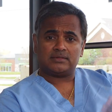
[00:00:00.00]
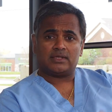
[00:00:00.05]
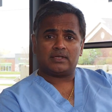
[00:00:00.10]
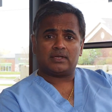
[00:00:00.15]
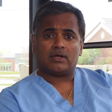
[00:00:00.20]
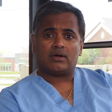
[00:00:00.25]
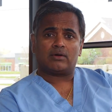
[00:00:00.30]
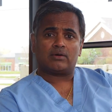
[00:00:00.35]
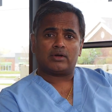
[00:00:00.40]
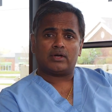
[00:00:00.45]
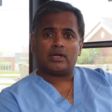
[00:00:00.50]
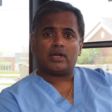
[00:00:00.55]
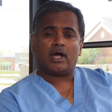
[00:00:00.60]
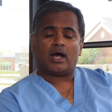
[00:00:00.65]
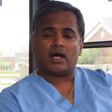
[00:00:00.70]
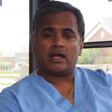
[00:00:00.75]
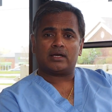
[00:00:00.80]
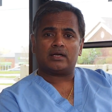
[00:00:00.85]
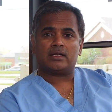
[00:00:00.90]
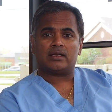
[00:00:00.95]

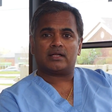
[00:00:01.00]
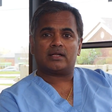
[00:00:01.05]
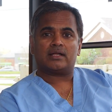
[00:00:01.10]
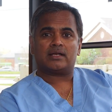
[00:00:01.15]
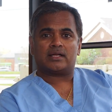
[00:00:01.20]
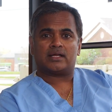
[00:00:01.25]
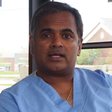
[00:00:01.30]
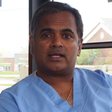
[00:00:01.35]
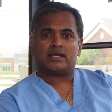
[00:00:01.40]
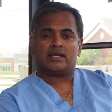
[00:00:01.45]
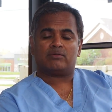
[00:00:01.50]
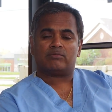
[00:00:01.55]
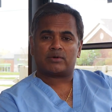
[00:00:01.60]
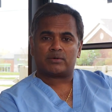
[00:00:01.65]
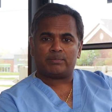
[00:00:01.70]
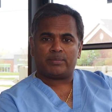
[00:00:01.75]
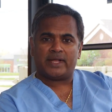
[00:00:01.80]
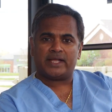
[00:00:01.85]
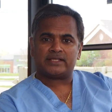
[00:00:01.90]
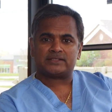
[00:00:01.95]

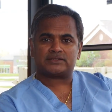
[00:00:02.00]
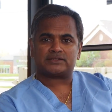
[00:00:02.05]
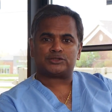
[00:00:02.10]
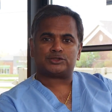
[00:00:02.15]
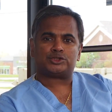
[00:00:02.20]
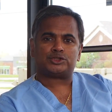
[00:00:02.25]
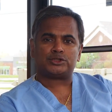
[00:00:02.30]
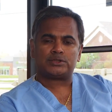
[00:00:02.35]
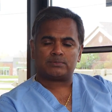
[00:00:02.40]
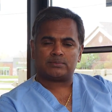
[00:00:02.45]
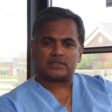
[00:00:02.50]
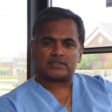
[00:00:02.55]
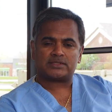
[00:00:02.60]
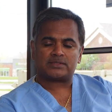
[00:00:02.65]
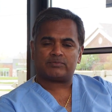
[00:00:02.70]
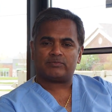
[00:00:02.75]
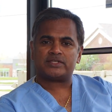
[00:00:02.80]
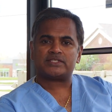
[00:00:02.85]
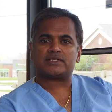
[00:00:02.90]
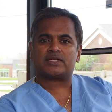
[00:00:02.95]
non-liver-based
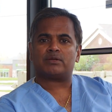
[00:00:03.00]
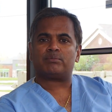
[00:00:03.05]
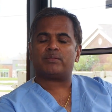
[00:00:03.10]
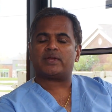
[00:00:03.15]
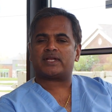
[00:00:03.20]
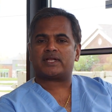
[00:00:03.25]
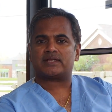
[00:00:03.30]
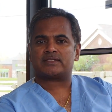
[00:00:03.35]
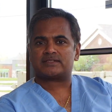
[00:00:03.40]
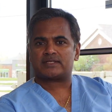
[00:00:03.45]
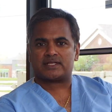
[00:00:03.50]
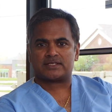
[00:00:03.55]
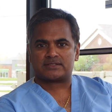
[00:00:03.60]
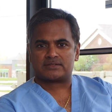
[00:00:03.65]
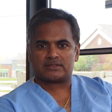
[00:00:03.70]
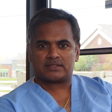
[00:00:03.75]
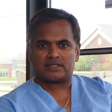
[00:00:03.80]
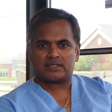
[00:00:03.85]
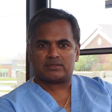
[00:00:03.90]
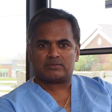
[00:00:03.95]
tumors which can metastasize
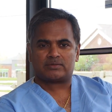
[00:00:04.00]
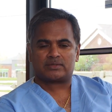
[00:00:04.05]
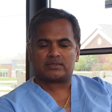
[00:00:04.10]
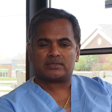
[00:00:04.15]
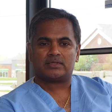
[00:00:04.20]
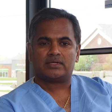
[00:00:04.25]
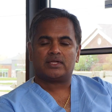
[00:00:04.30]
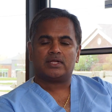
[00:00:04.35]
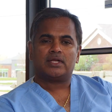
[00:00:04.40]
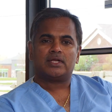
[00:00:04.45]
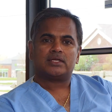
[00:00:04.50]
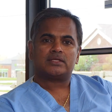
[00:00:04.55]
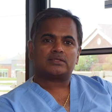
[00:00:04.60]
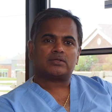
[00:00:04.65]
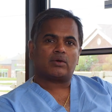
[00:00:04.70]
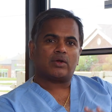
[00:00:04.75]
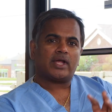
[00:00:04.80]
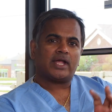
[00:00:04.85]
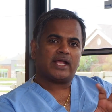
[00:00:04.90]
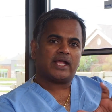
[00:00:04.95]
to the liver.
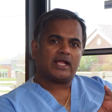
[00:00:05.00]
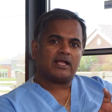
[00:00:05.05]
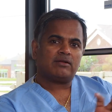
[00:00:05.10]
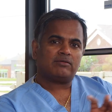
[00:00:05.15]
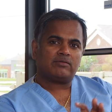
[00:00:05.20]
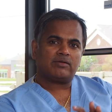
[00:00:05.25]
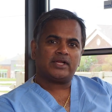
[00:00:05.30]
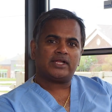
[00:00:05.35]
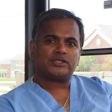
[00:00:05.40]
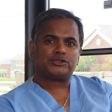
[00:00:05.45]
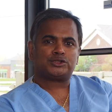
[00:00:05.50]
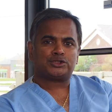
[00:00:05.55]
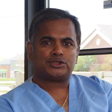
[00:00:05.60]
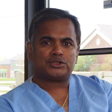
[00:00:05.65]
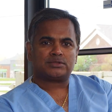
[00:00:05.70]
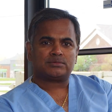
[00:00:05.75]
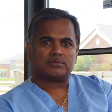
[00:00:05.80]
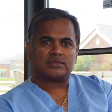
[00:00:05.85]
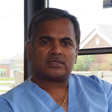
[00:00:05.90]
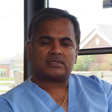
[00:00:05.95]
So every
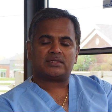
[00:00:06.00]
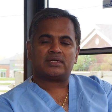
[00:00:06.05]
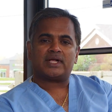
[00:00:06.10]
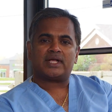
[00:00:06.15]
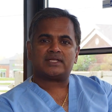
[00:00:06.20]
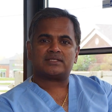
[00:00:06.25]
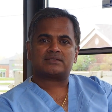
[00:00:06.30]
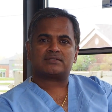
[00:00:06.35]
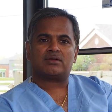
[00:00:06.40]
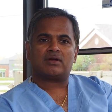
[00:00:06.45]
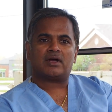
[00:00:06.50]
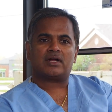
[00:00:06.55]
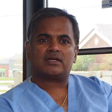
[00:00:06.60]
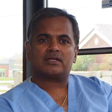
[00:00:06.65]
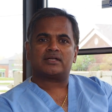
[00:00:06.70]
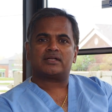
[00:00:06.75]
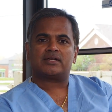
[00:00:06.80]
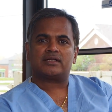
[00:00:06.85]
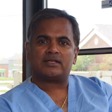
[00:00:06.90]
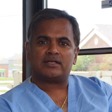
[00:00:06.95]
tumor has
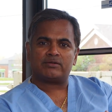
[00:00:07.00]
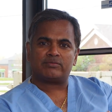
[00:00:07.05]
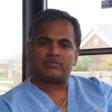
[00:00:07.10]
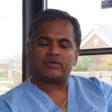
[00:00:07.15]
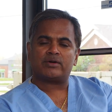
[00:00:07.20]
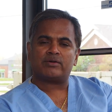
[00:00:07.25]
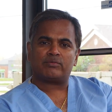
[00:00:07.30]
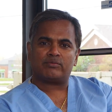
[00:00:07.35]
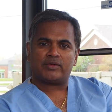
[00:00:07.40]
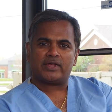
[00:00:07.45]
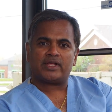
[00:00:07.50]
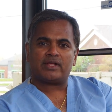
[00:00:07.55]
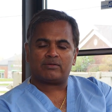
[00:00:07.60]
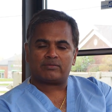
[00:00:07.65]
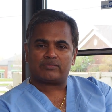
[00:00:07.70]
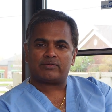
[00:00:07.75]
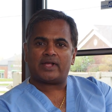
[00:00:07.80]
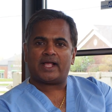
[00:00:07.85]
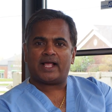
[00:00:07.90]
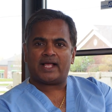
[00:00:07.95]
got a different way of
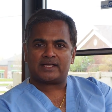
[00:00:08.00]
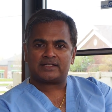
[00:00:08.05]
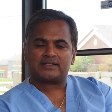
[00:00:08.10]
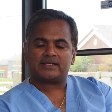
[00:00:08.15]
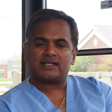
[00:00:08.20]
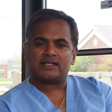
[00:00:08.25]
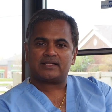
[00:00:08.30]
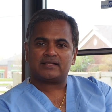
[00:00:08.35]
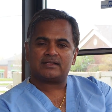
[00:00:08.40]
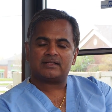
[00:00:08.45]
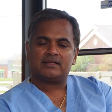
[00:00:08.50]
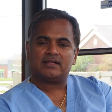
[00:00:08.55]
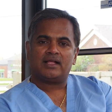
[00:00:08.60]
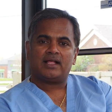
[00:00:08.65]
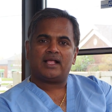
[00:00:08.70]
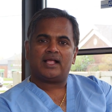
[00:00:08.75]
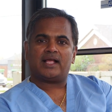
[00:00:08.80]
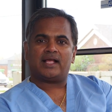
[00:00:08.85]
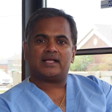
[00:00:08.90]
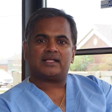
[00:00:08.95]
acting,
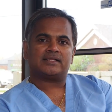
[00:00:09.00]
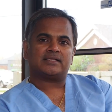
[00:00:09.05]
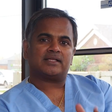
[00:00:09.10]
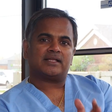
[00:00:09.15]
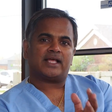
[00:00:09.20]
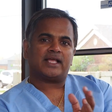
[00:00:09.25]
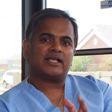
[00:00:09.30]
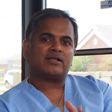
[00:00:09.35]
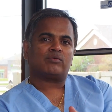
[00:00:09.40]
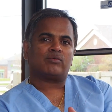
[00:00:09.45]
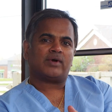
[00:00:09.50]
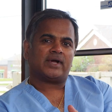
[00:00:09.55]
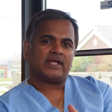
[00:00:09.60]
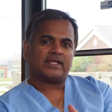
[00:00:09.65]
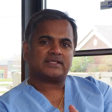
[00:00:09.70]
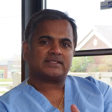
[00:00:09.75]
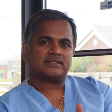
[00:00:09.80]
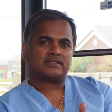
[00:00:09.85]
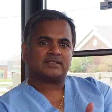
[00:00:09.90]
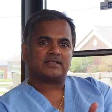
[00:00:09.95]
and
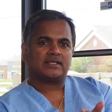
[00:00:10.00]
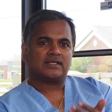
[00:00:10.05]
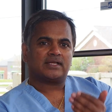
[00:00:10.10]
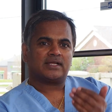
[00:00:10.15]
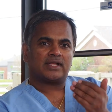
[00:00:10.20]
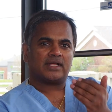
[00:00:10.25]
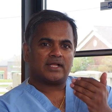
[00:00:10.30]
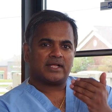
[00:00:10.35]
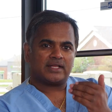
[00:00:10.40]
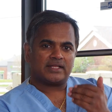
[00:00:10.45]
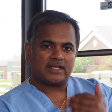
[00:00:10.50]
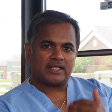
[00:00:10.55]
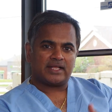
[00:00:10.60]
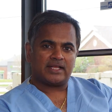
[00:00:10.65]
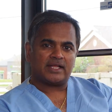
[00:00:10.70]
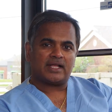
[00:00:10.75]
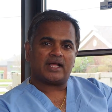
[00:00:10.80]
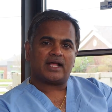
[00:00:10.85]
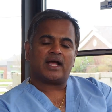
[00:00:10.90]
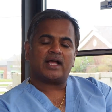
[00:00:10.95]
likewise
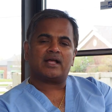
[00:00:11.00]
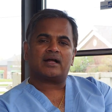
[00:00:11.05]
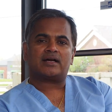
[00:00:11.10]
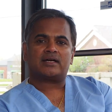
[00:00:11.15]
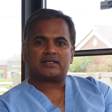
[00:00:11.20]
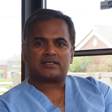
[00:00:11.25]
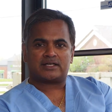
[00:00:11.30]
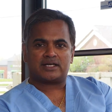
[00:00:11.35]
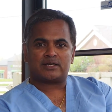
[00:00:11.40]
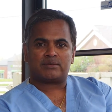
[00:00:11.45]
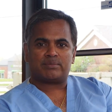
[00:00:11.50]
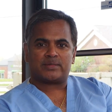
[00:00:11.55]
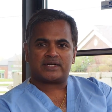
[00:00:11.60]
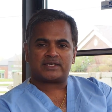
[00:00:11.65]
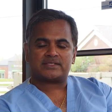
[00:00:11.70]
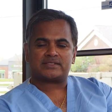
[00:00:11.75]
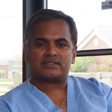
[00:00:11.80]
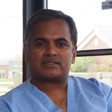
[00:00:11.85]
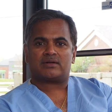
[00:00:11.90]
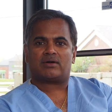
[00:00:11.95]
the IR
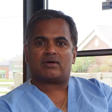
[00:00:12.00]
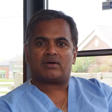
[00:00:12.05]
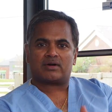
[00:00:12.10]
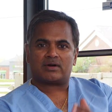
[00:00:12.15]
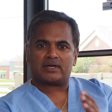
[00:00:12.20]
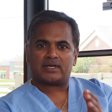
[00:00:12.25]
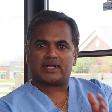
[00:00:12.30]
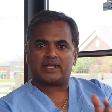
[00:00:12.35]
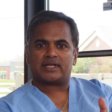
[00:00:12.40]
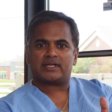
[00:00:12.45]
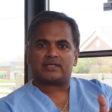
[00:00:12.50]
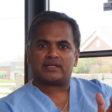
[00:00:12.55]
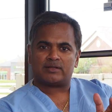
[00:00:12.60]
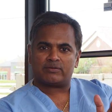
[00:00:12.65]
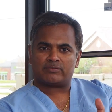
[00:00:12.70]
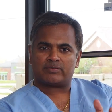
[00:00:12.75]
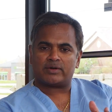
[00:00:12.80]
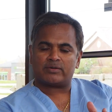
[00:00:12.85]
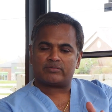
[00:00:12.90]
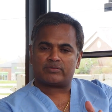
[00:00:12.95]
treatments are like a
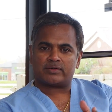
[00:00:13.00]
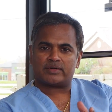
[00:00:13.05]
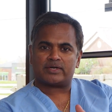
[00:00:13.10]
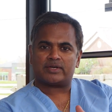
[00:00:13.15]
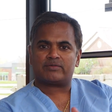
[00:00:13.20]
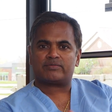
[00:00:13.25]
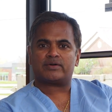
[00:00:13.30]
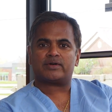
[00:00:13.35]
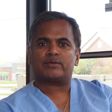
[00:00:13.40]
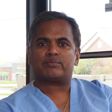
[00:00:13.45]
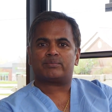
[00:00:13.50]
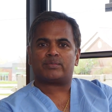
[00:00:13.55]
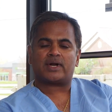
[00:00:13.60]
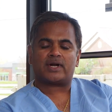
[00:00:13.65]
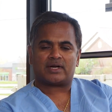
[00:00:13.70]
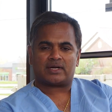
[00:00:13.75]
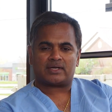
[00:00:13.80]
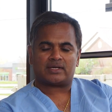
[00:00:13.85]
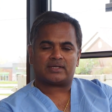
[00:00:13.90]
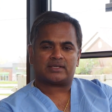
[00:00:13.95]
different for different
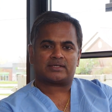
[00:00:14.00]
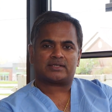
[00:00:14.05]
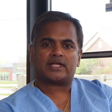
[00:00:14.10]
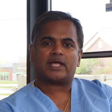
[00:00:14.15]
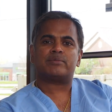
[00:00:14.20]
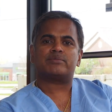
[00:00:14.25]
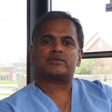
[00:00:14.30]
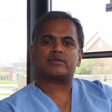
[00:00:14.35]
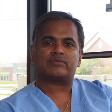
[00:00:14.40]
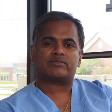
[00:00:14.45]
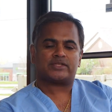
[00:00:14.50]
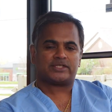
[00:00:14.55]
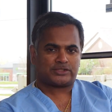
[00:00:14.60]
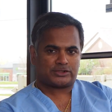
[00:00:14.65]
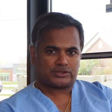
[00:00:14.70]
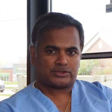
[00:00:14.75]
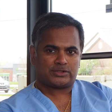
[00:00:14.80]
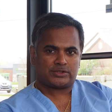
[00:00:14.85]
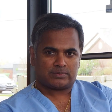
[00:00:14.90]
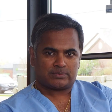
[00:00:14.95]
types of
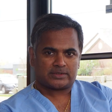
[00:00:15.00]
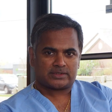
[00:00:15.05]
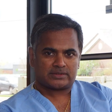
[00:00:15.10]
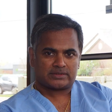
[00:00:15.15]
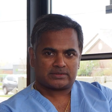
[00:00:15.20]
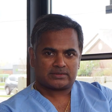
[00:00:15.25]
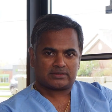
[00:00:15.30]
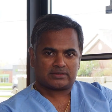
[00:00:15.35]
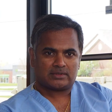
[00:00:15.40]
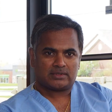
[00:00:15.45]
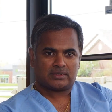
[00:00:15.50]
these tumors.